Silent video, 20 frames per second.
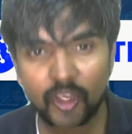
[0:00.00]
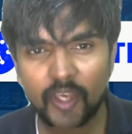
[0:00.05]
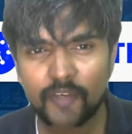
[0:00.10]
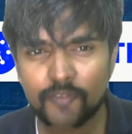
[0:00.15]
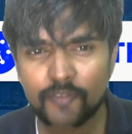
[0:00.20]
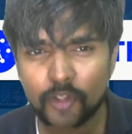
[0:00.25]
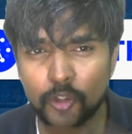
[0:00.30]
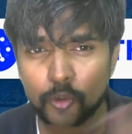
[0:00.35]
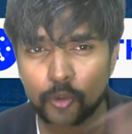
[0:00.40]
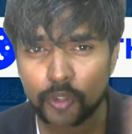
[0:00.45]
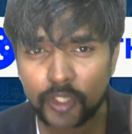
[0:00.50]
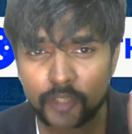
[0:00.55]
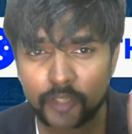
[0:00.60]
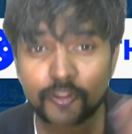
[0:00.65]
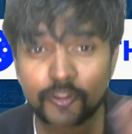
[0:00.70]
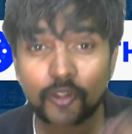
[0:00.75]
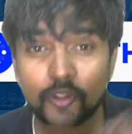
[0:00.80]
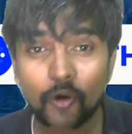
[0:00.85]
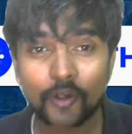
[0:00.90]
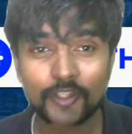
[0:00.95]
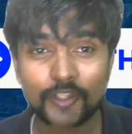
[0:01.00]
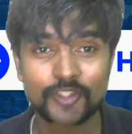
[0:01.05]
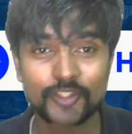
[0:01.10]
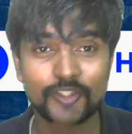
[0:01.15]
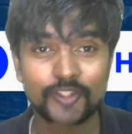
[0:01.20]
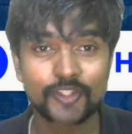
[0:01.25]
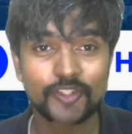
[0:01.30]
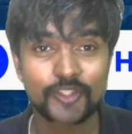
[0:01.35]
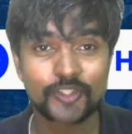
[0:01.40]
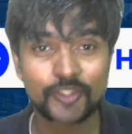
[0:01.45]
if you're doing it for the
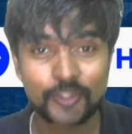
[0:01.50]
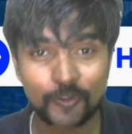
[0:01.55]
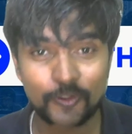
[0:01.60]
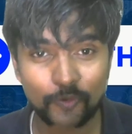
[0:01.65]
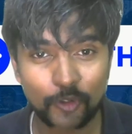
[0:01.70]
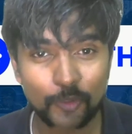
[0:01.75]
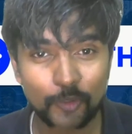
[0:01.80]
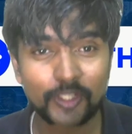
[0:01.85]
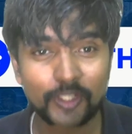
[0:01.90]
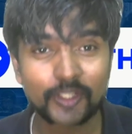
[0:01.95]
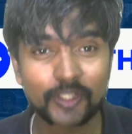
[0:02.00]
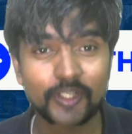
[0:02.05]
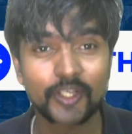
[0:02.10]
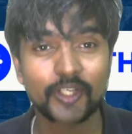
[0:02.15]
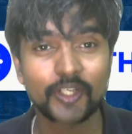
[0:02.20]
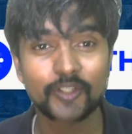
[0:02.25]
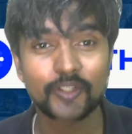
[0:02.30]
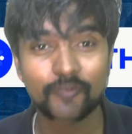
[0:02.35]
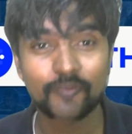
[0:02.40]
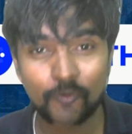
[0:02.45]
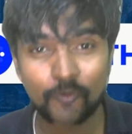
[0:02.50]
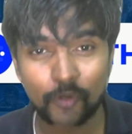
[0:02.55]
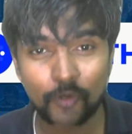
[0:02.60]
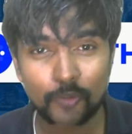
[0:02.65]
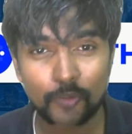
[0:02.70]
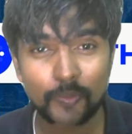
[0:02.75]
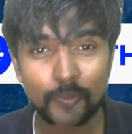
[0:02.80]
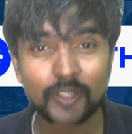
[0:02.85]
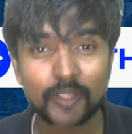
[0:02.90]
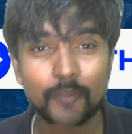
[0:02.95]
honest reasons, you want to be creative, you want
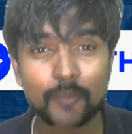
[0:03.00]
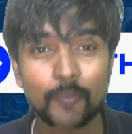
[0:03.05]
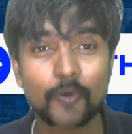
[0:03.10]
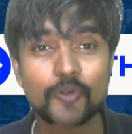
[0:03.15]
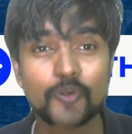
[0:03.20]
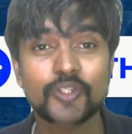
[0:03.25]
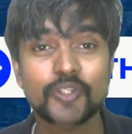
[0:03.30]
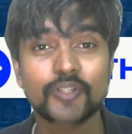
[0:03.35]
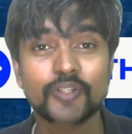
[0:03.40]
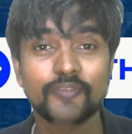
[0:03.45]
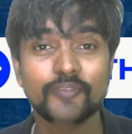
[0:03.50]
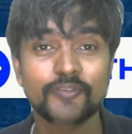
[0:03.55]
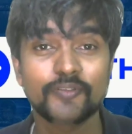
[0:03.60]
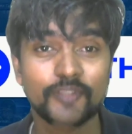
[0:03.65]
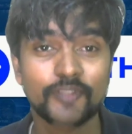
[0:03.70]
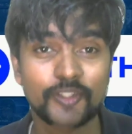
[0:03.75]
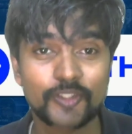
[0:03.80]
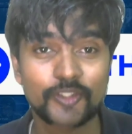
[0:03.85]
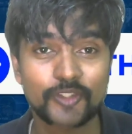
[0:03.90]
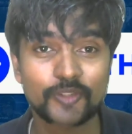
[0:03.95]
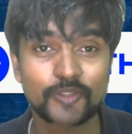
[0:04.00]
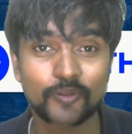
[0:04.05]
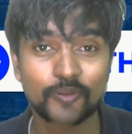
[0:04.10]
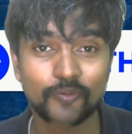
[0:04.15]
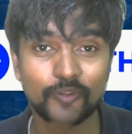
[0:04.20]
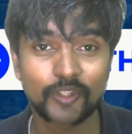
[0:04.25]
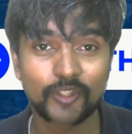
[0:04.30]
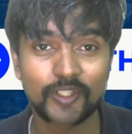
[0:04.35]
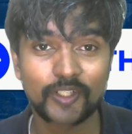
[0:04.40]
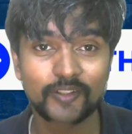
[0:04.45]
to make a positive difference to the
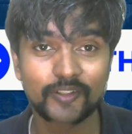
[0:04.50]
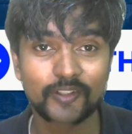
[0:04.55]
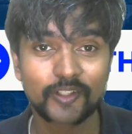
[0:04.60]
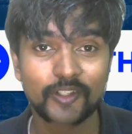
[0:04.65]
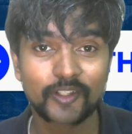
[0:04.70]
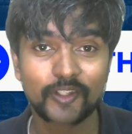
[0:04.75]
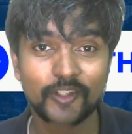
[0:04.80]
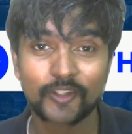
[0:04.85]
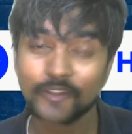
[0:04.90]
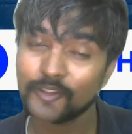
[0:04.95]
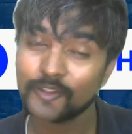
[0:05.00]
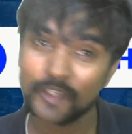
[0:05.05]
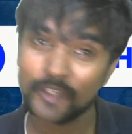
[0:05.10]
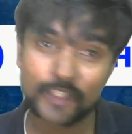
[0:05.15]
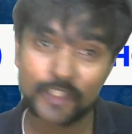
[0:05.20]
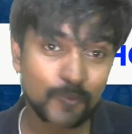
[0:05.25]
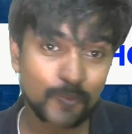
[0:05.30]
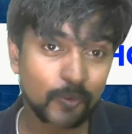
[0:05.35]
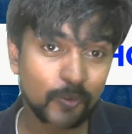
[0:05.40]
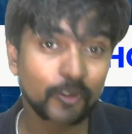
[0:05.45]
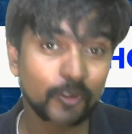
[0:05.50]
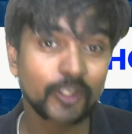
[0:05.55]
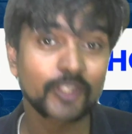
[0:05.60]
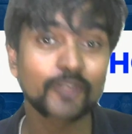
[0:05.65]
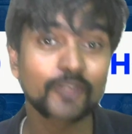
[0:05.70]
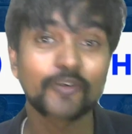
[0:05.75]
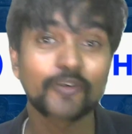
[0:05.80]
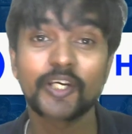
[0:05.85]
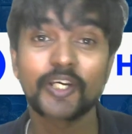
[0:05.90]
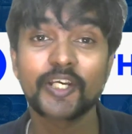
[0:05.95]
world, you're exploring,
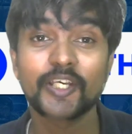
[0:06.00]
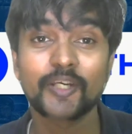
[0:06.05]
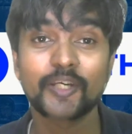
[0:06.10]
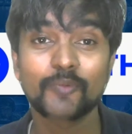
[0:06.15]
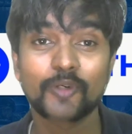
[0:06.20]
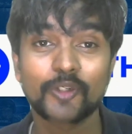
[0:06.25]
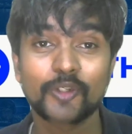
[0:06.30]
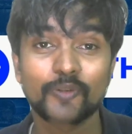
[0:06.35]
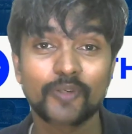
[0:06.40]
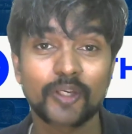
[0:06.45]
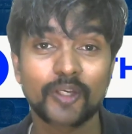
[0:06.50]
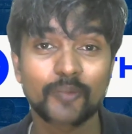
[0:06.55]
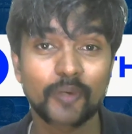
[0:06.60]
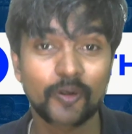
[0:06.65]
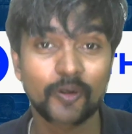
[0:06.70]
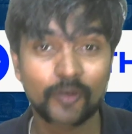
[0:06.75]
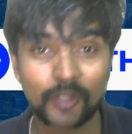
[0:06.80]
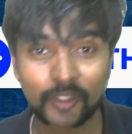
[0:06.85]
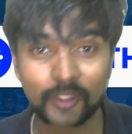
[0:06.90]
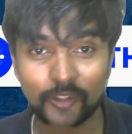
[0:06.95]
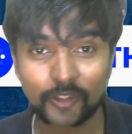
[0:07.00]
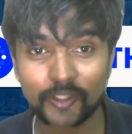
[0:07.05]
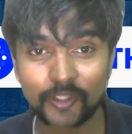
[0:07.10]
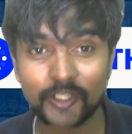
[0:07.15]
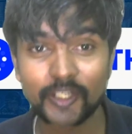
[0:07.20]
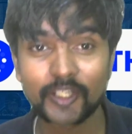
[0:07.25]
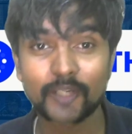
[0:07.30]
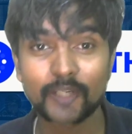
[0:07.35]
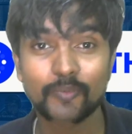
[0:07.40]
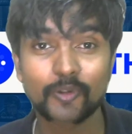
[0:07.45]
you're reading about unique biotech, you're
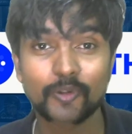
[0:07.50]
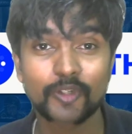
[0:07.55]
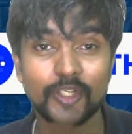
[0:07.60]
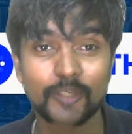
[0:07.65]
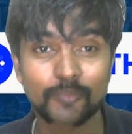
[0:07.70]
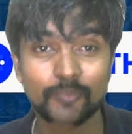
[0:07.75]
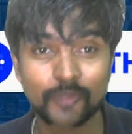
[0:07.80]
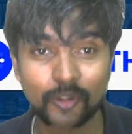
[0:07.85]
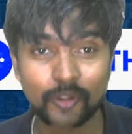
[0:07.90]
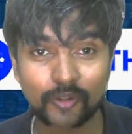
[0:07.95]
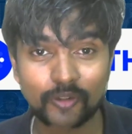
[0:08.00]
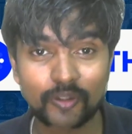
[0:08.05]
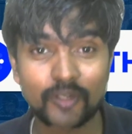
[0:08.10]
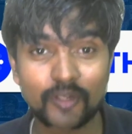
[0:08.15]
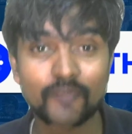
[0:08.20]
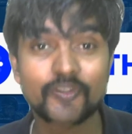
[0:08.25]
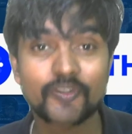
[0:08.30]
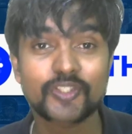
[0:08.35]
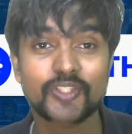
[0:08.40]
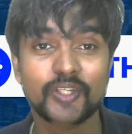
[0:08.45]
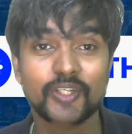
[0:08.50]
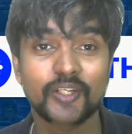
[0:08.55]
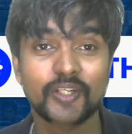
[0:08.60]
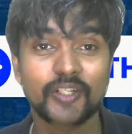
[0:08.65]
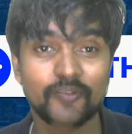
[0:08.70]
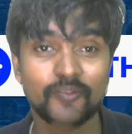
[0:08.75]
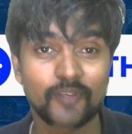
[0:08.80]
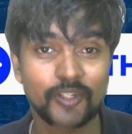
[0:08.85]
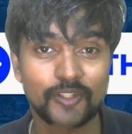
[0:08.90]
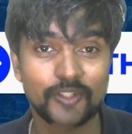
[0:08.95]
reading about deep thought, you're
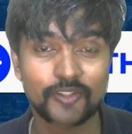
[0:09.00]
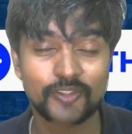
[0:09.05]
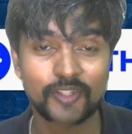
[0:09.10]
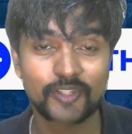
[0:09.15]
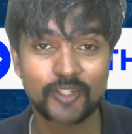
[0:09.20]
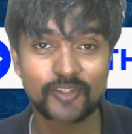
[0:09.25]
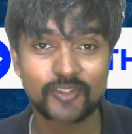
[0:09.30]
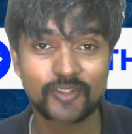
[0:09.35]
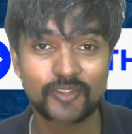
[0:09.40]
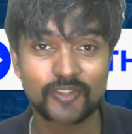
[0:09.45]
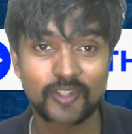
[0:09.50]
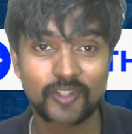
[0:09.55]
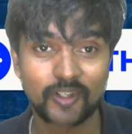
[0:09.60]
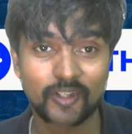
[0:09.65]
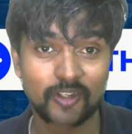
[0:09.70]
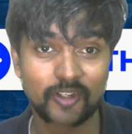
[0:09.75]
investigating various things,